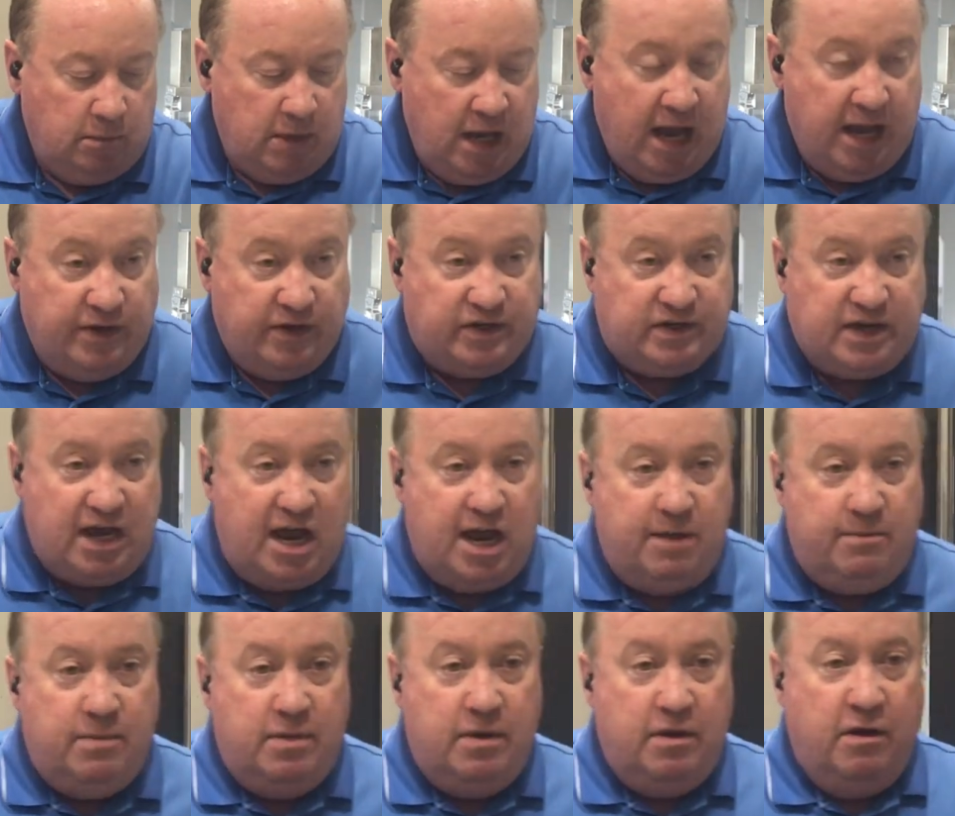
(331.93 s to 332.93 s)
And the
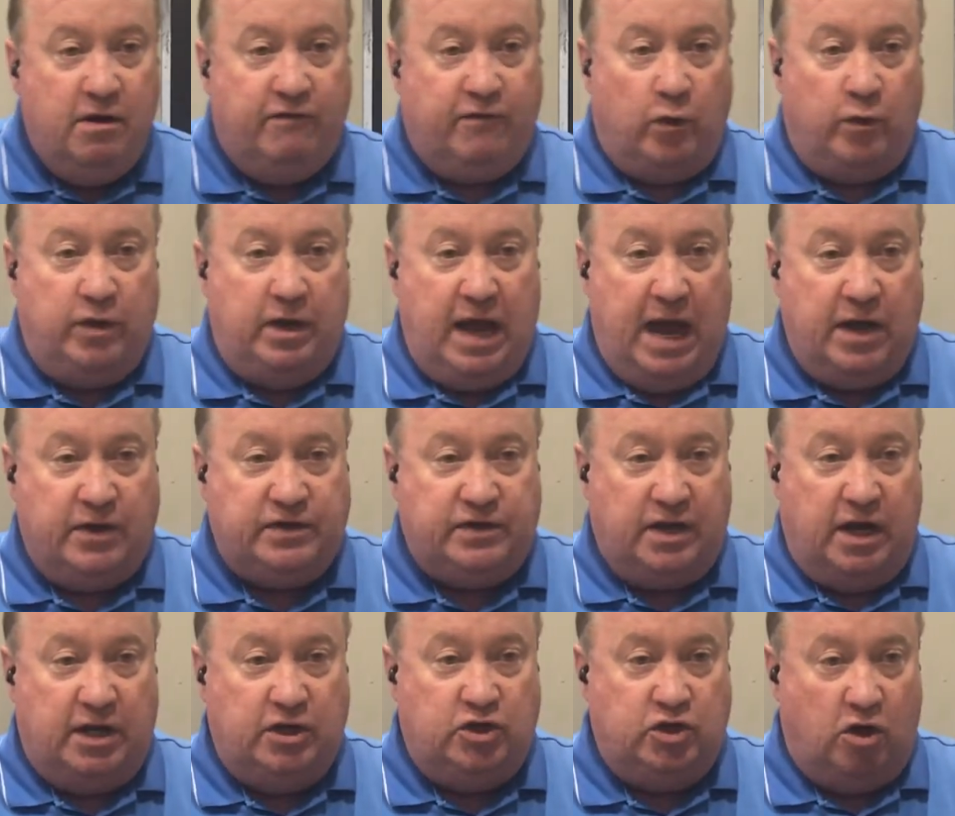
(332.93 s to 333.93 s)
same for the
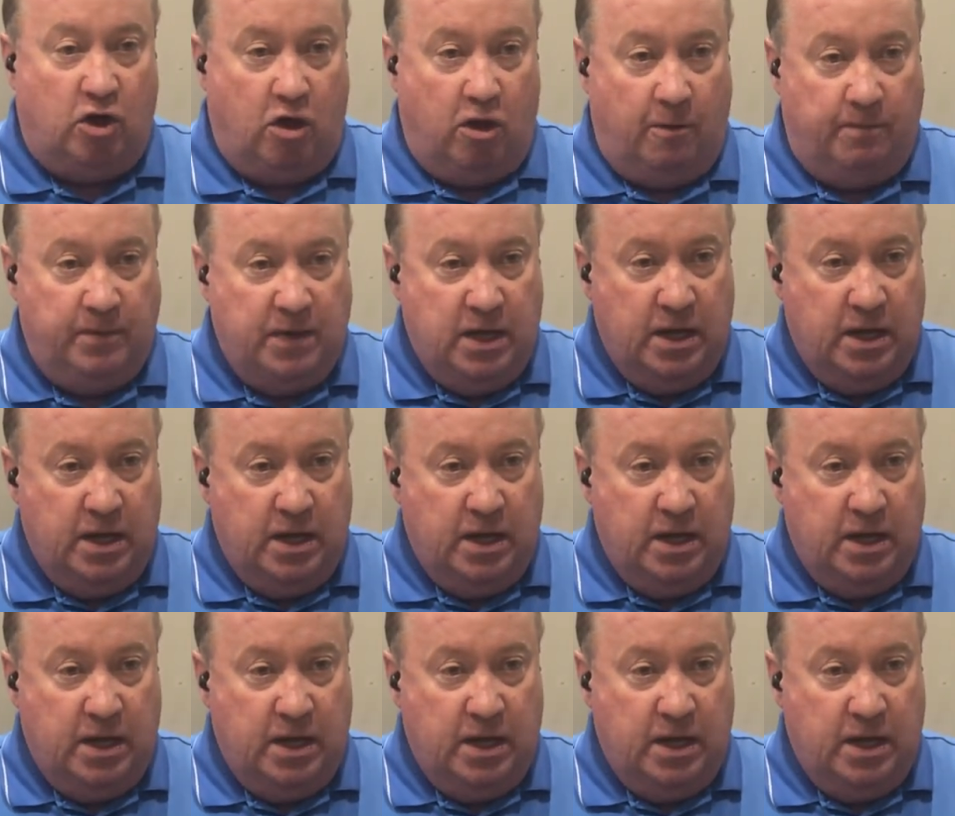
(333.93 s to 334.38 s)
outside jaw.